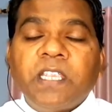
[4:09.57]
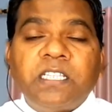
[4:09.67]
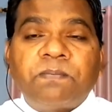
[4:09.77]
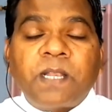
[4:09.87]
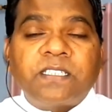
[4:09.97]

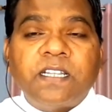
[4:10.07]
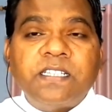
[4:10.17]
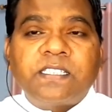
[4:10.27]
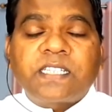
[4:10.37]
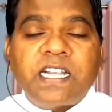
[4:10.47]
His
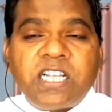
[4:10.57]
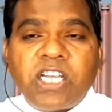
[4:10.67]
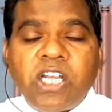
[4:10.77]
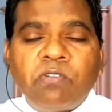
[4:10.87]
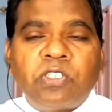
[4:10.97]
presence
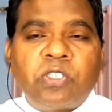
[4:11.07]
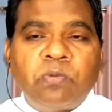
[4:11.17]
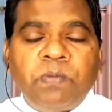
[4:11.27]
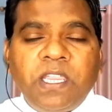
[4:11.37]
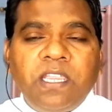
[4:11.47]
continues
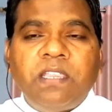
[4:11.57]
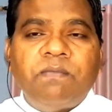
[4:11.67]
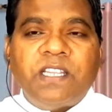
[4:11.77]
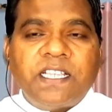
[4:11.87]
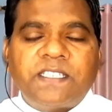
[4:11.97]
to be
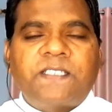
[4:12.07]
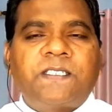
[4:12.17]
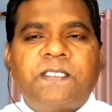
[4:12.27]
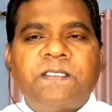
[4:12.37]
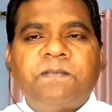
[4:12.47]
with us
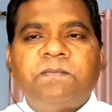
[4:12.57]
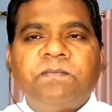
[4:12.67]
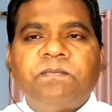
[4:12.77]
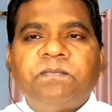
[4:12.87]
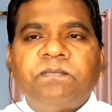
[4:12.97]

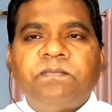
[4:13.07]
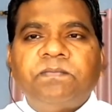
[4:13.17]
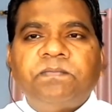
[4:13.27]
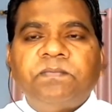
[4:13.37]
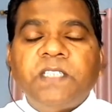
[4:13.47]

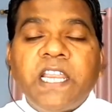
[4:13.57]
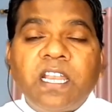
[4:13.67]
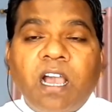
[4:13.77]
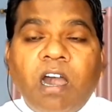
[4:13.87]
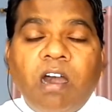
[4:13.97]

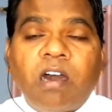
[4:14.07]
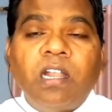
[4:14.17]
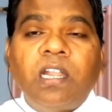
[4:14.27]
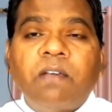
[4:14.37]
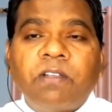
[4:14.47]
in
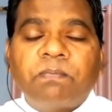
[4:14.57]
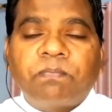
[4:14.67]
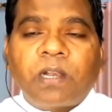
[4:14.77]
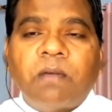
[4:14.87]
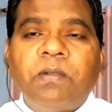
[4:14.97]
all our
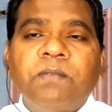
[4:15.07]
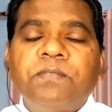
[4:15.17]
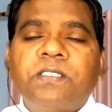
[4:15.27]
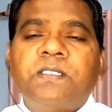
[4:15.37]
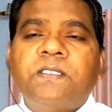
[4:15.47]

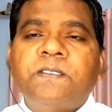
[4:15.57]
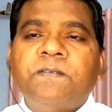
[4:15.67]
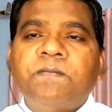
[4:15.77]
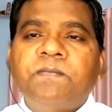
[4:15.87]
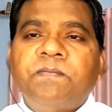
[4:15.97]
problems,
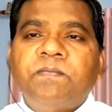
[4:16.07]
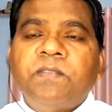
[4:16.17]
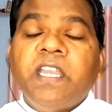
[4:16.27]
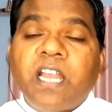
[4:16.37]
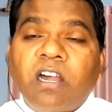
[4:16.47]

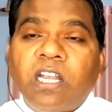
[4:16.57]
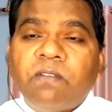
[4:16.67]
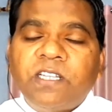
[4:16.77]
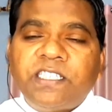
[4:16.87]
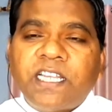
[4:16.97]
in all
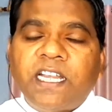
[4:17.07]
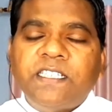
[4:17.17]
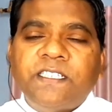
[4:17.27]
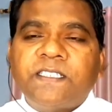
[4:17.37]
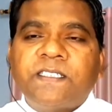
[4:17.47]
our
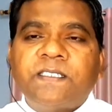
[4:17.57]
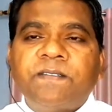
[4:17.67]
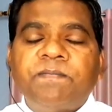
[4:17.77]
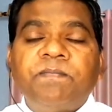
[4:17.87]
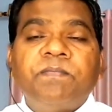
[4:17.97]
challenges,
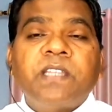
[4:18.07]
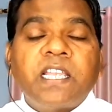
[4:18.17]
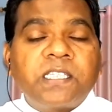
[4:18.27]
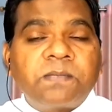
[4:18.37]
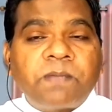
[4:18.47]

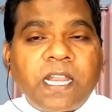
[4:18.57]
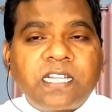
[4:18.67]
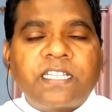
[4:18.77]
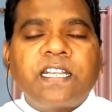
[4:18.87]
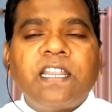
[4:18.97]

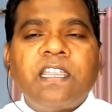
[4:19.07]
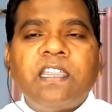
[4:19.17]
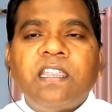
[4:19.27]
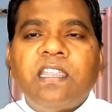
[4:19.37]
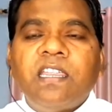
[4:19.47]

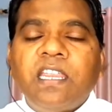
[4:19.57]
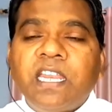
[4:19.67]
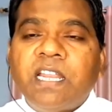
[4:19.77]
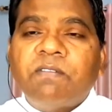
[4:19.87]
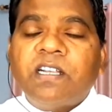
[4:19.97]
especially
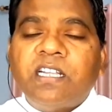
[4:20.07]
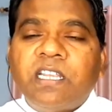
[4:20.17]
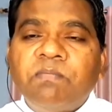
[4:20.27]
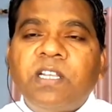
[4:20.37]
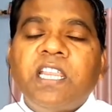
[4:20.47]
in our
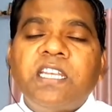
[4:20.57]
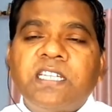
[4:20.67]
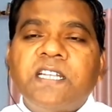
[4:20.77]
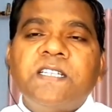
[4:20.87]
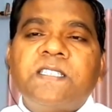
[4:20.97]

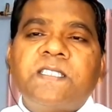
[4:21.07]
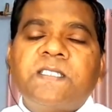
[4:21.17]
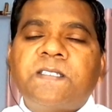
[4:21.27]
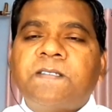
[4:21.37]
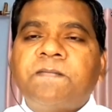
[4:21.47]
temptations,
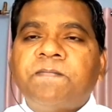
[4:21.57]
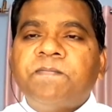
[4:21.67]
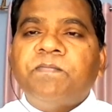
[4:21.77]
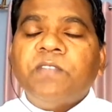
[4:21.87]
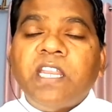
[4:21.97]

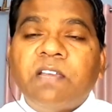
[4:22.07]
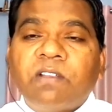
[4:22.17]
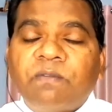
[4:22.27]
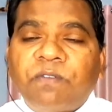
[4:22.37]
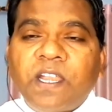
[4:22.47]
in
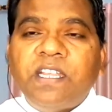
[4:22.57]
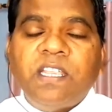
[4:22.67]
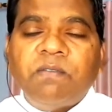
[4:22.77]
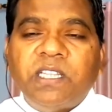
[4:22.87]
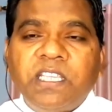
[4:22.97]
our
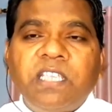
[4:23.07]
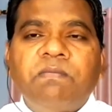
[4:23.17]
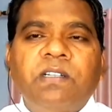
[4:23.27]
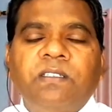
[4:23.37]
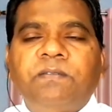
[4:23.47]
fighting with the
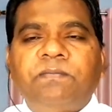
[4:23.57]
evil.